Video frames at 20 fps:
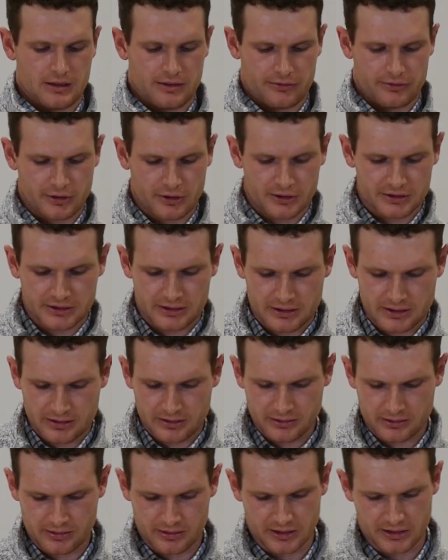
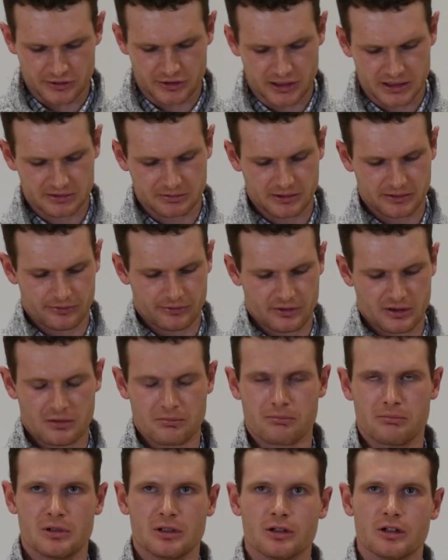First, the adjustment for
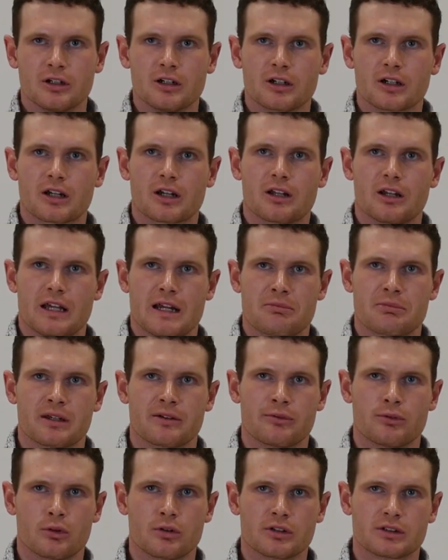the billhook
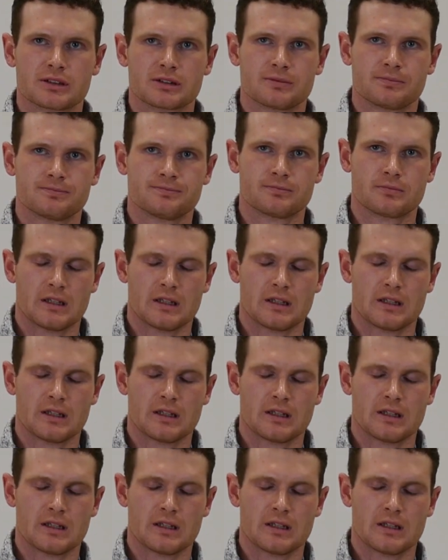clamping force.